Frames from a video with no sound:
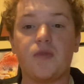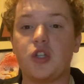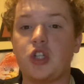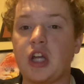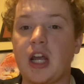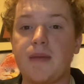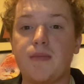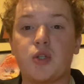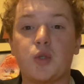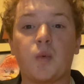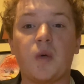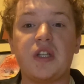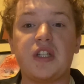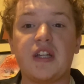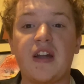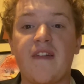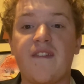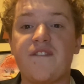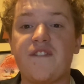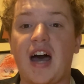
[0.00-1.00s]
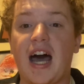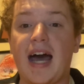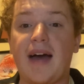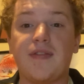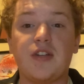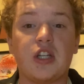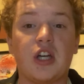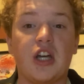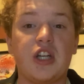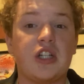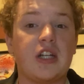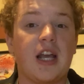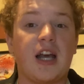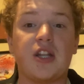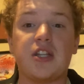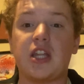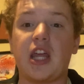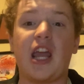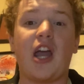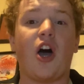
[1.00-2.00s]
Jameis Winston, 5
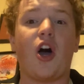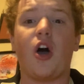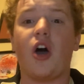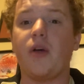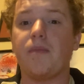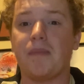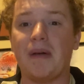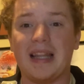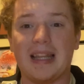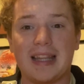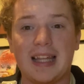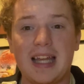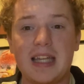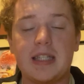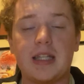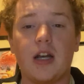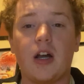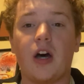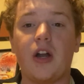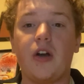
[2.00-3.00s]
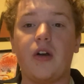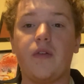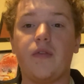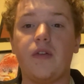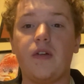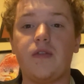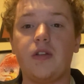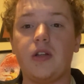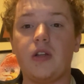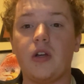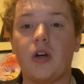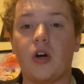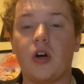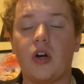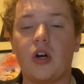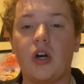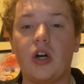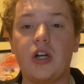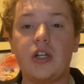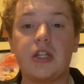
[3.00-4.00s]
touchdowns, but less than 150
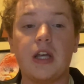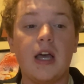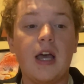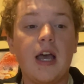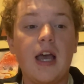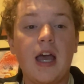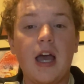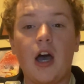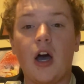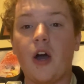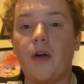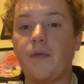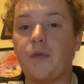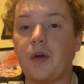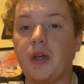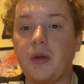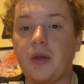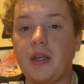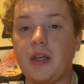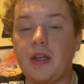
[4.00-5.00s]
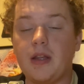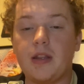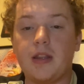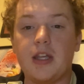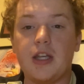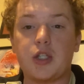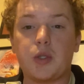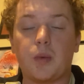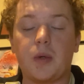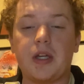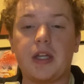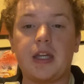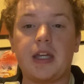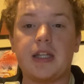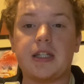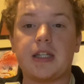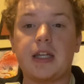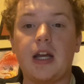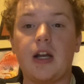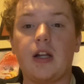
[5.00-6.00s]
yards. Hopefully, this week
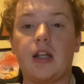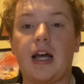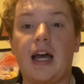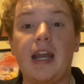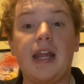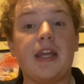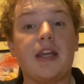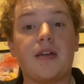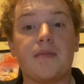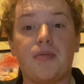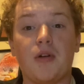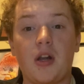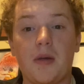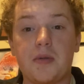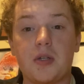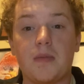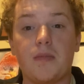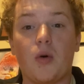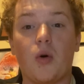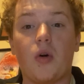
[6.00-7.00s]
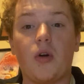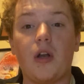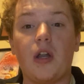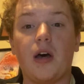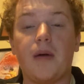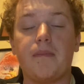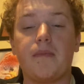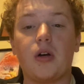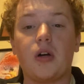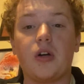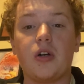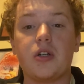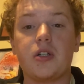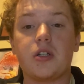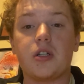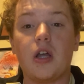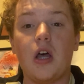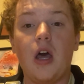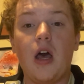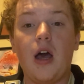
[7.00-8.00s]
against Carolina, he can put up some more
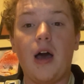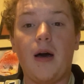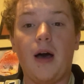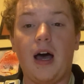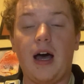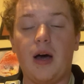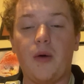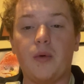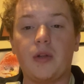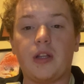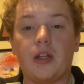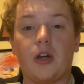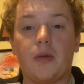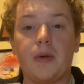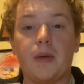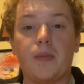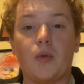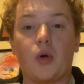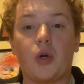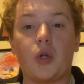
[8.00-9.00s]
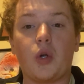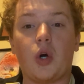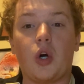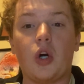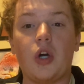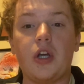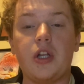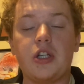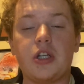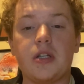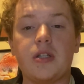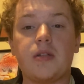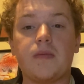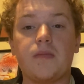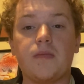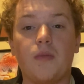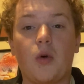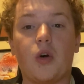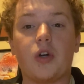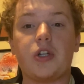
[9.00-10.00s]
numbers with a little bit more yardage and
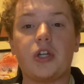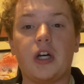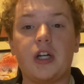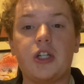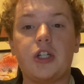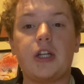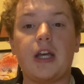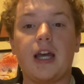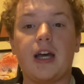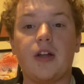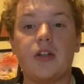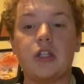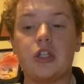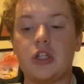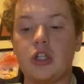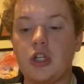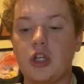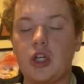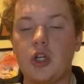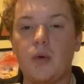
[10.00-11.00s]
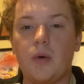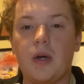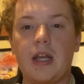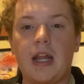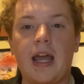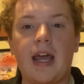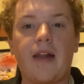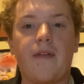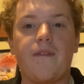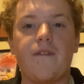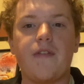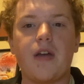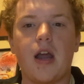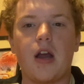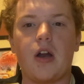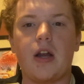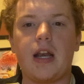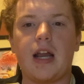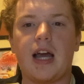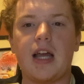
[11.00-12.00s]
some more touchdowns to it. Had a
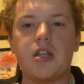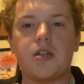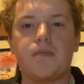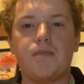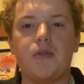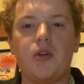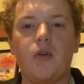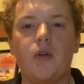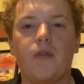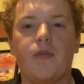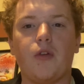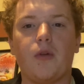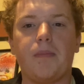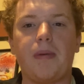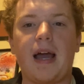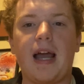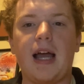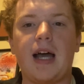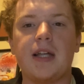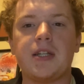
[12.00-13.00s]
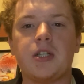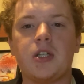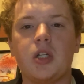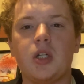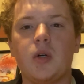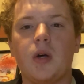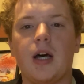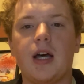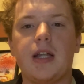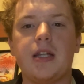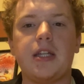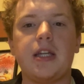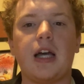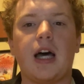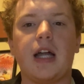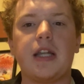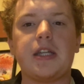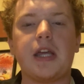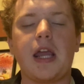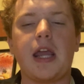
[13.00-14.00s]
very nice, beautiful pass to
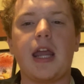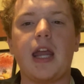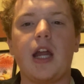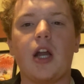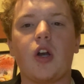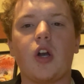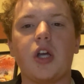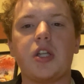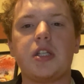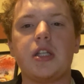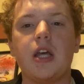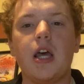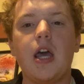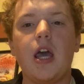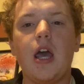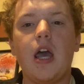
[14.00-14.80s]
Deontay Harris